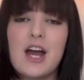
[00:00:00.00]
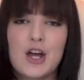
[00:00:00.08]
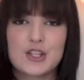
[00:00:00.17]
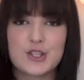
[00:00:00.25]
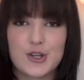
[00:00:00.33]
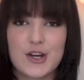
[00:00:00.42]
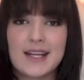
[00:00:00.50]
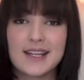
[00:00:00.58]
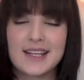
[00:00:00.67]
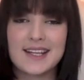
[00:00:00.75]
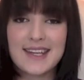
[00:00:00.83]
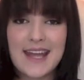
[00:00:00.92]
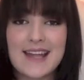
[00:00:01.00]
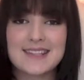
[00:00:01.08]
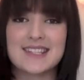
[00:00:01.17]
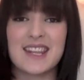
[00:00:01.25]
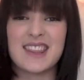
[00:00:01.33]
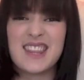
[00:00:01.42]
Australia
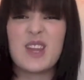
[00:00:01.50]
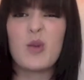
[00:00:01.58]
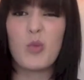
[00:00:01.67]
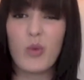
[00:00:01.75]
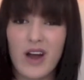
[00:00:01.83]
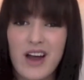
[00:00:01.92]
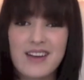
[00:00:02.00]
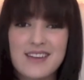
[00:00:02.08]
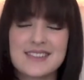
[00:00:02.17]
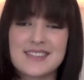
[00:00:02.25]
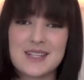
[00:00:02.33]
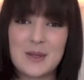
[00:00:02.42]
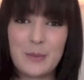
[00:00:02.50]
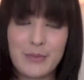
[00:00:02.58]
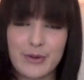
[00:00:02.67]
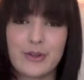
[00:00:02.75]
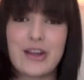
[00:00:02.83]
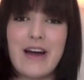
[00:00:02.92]
gets the worst
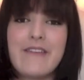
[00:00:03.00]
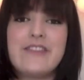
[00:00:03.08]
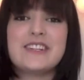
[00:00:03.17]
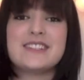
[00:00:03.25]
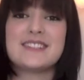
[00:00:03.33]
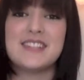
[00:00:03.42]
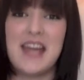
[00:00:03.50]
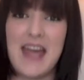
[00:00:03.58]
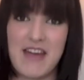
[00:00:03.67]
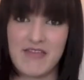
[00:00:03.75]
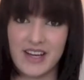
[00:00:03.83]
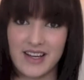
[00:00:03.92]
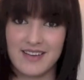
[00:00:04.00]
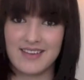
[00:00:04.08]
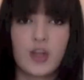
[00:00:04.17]
book covers ever.